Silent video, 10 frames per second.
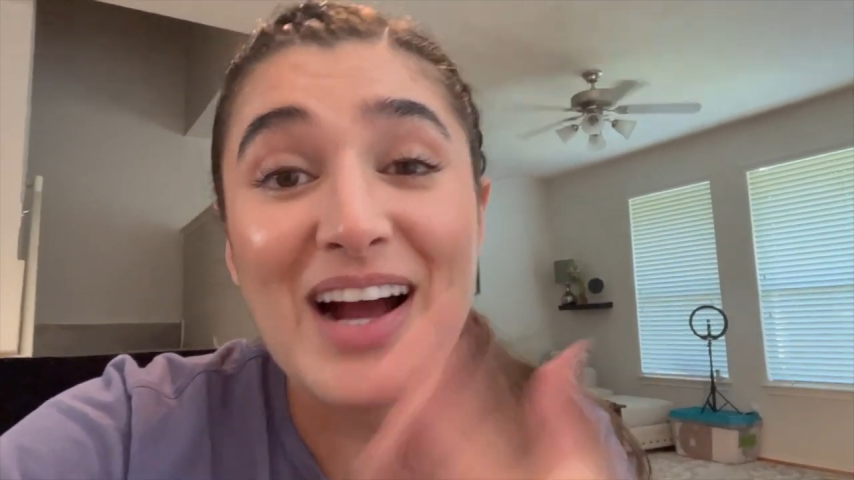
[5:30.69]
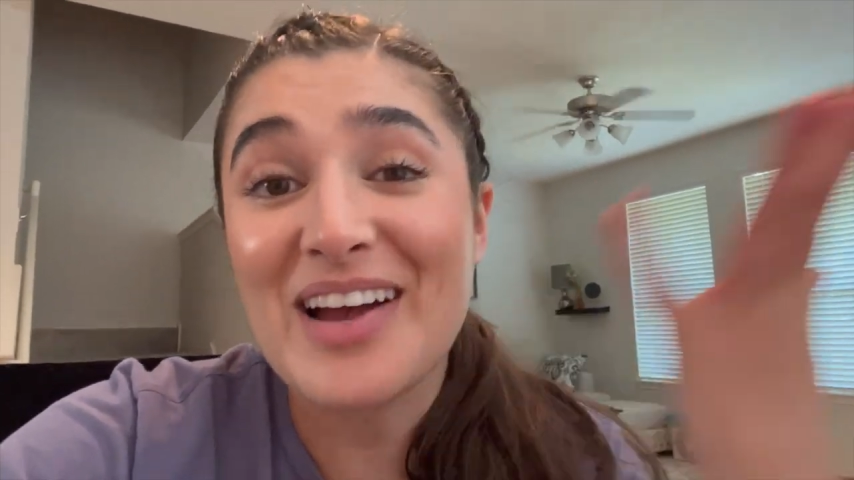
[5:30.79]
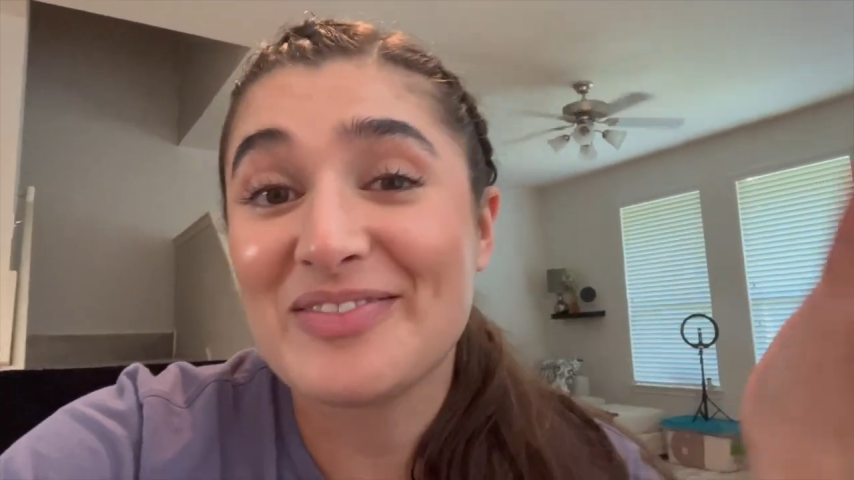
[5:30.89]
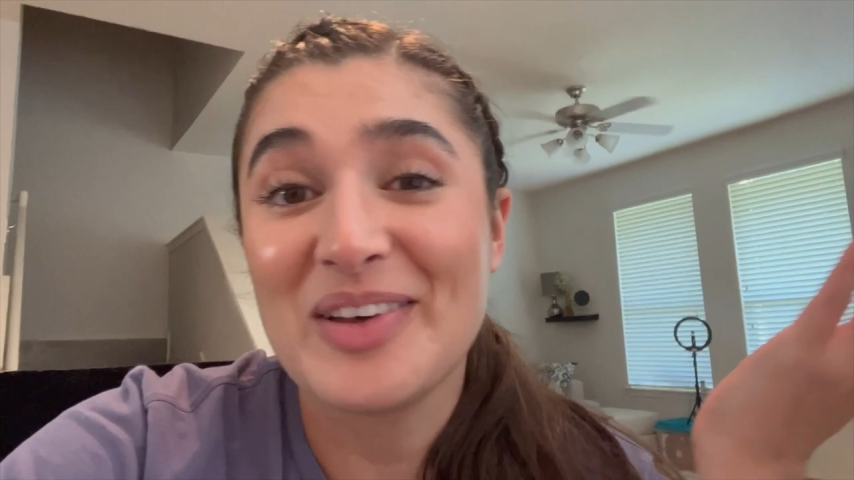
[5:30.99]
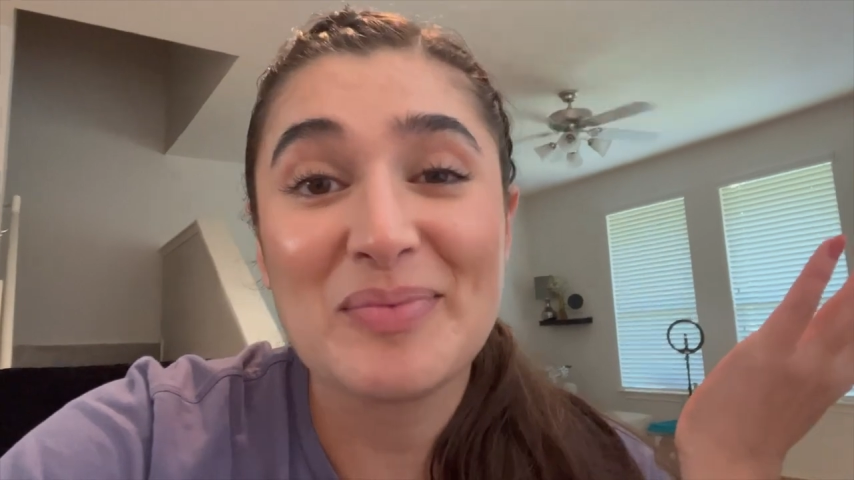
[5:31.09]
I
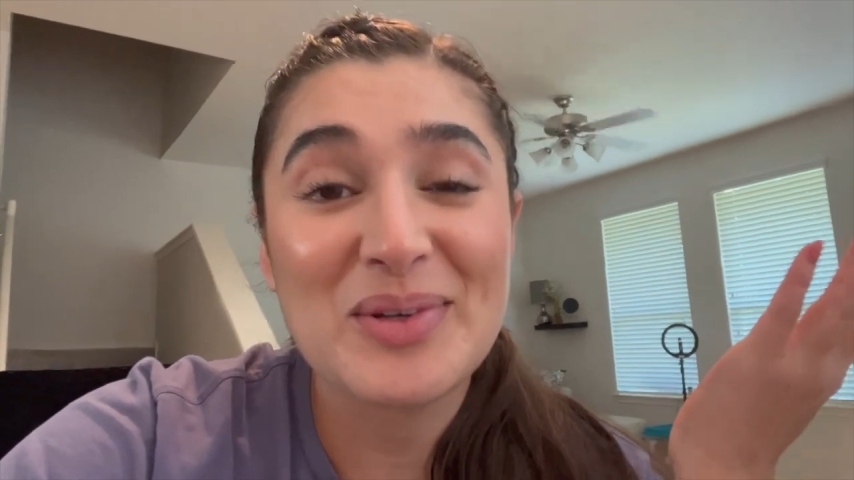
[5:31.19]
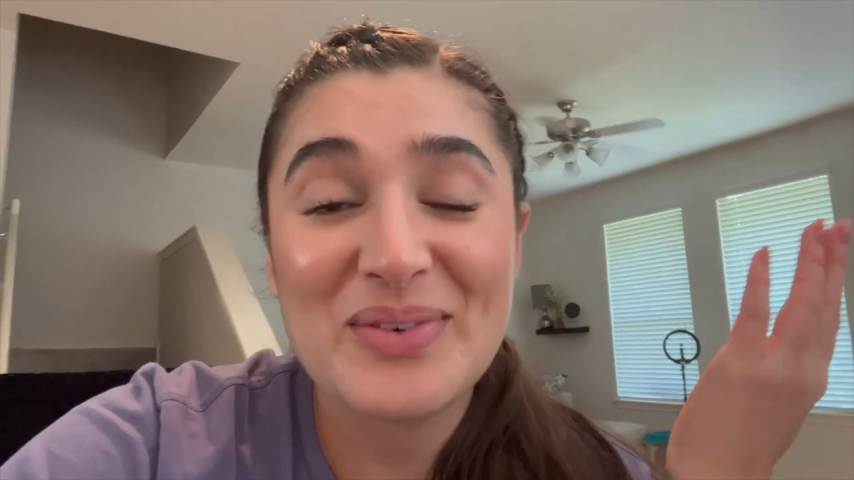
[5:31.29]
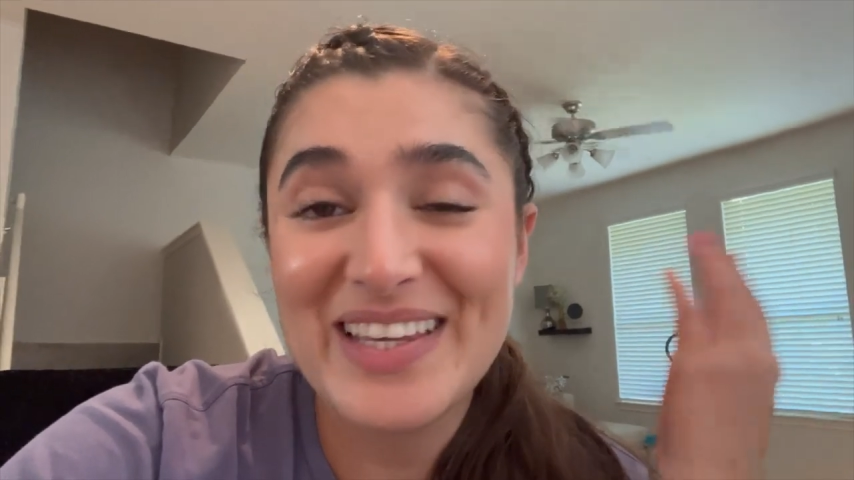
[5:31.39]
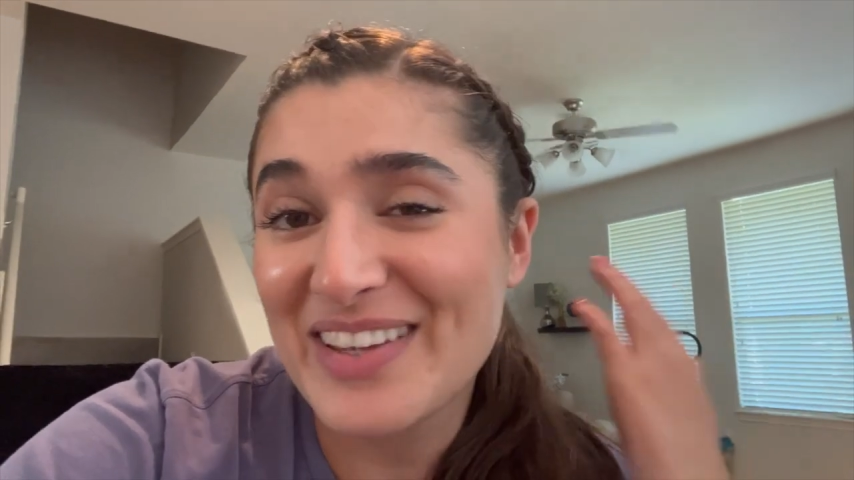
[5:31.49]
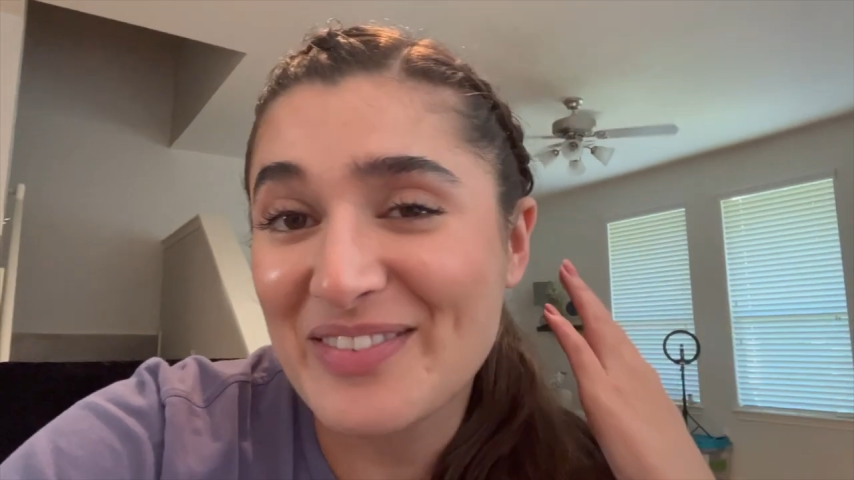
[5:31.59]
filmed the
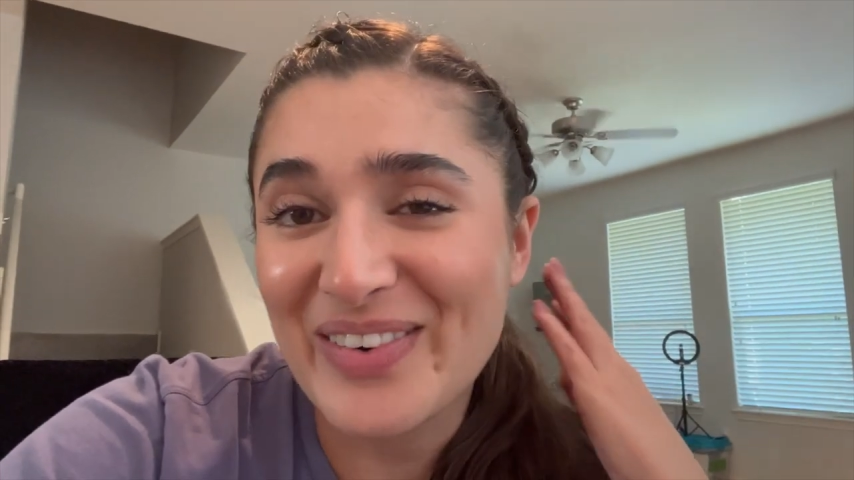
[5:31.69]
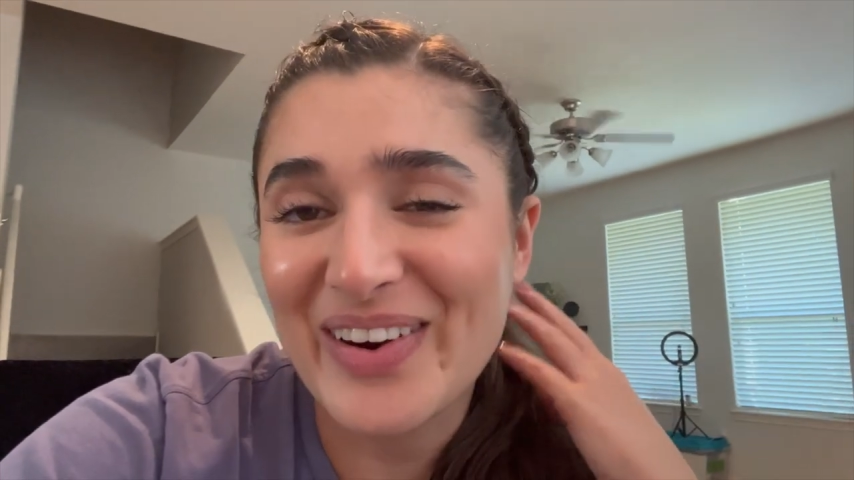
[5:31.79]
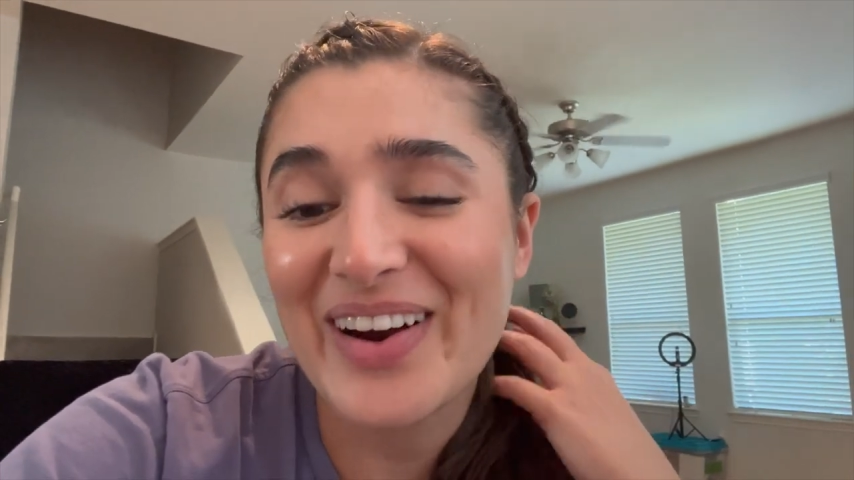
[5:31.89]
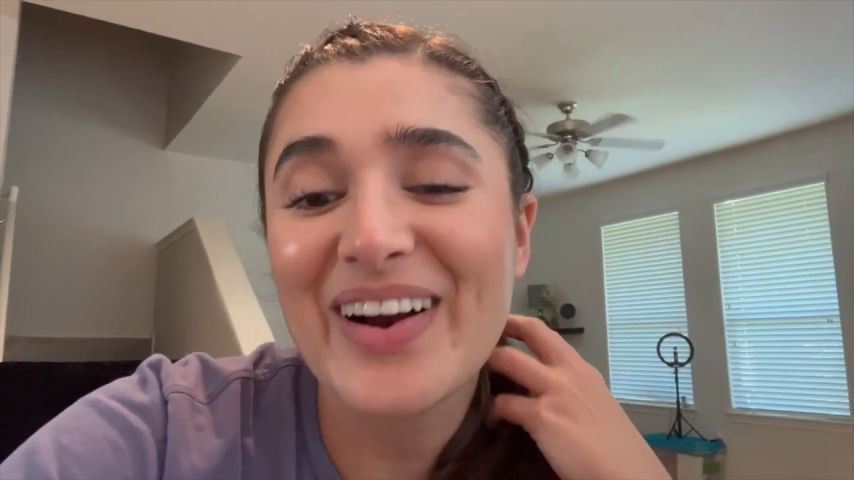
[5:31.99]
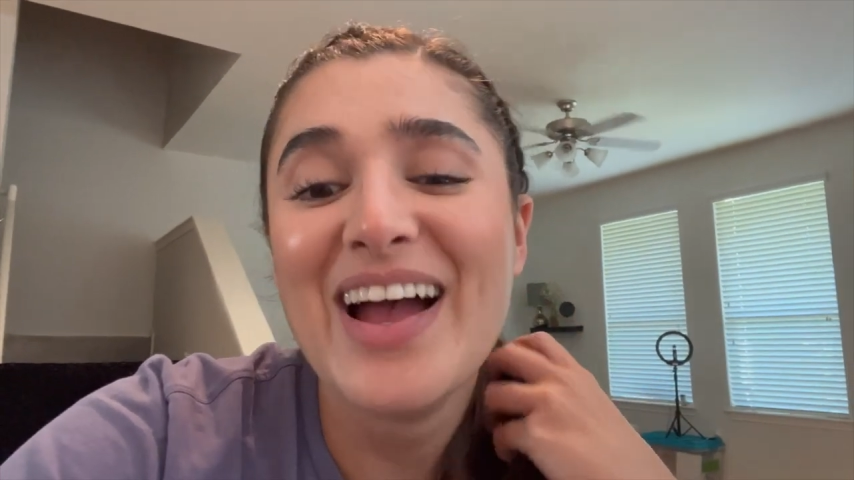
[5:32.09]
weekend for
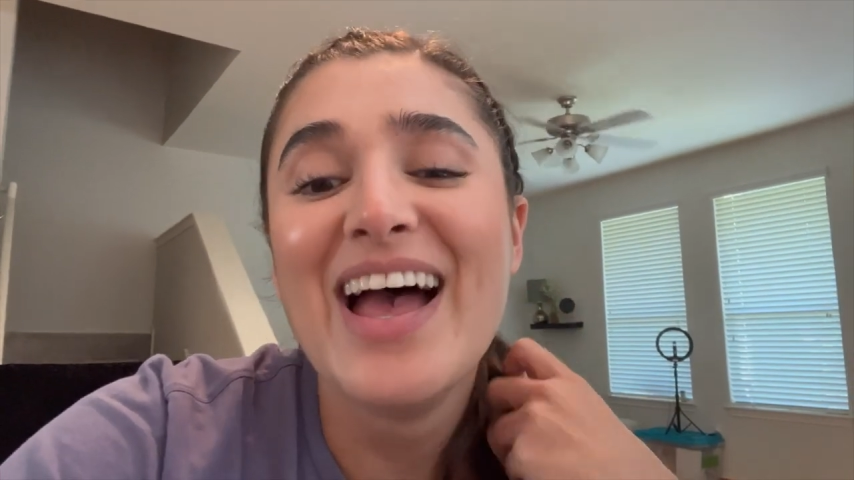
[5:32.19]
her